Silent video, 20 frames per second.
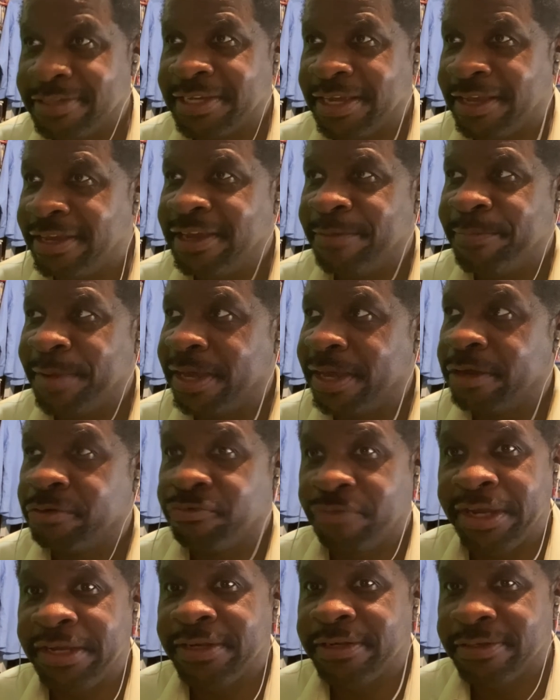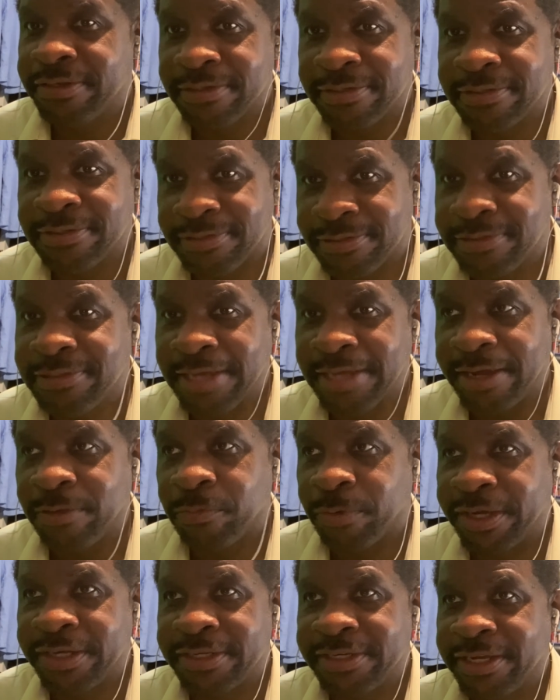he can make a great
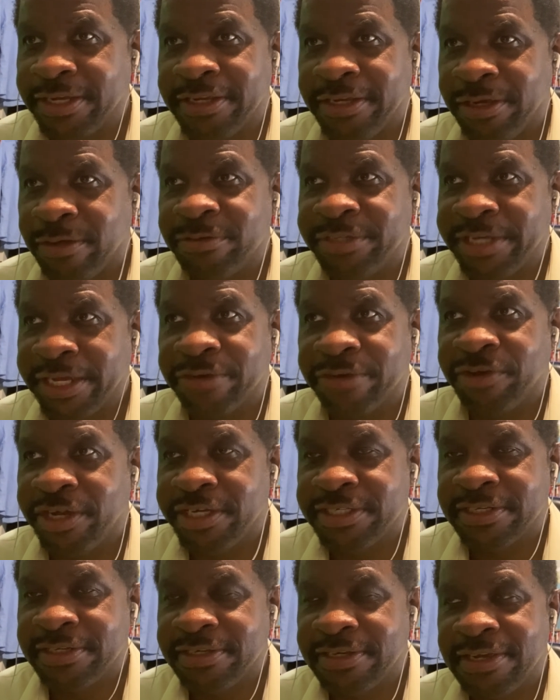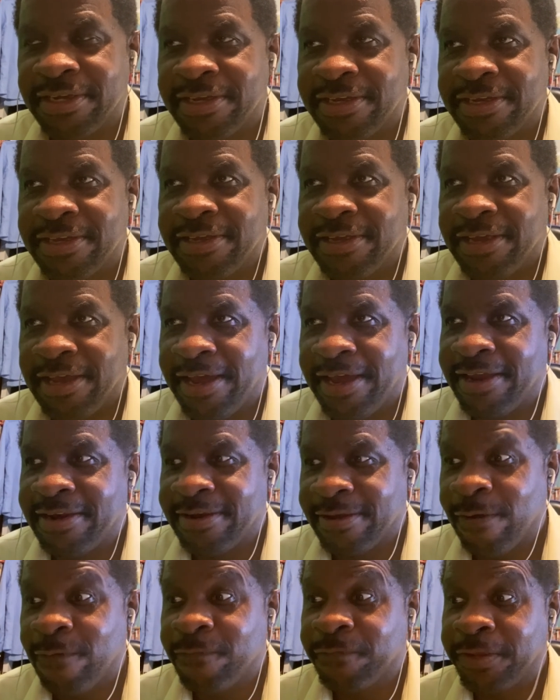Nightwing, you know, Dick Grayson, and
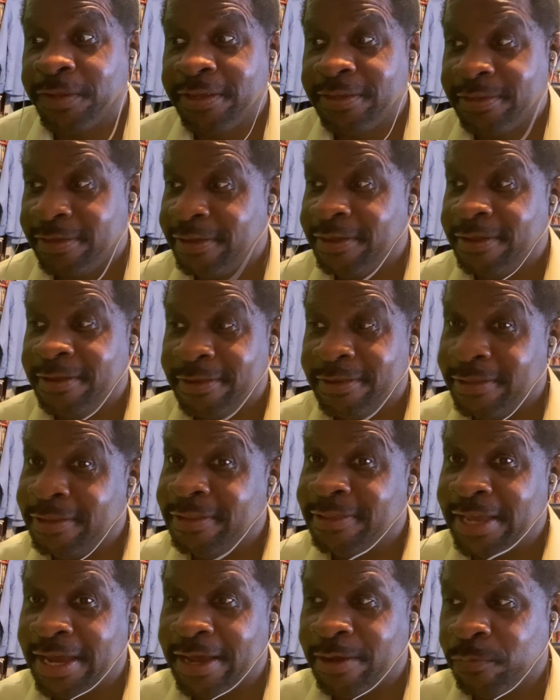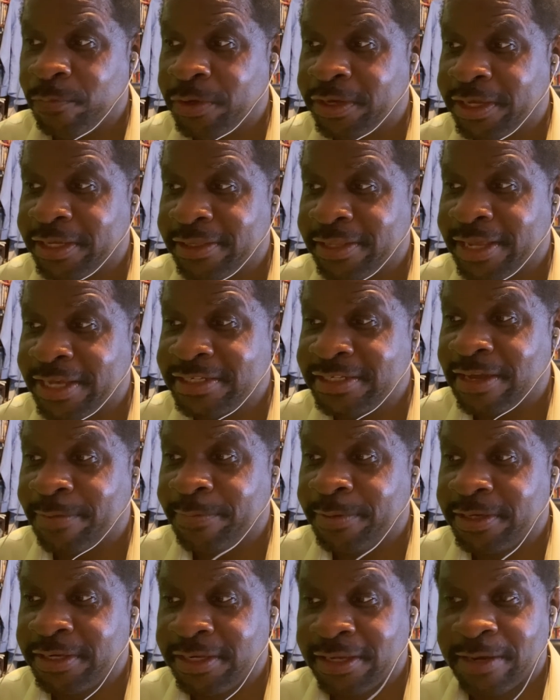hopefully that's
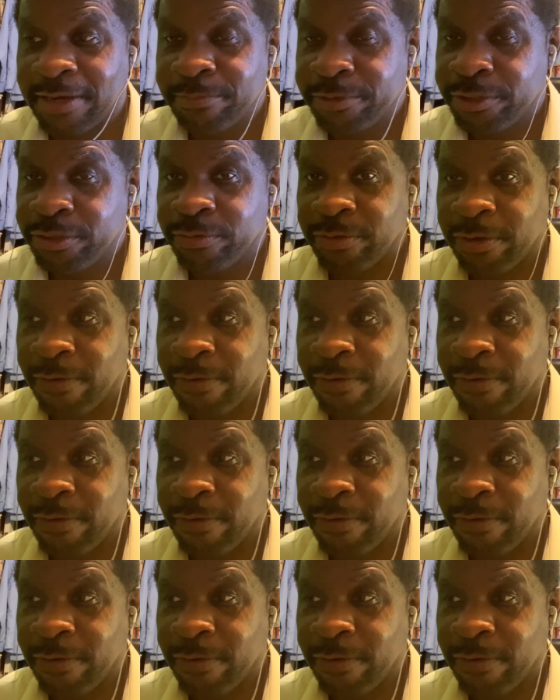come true.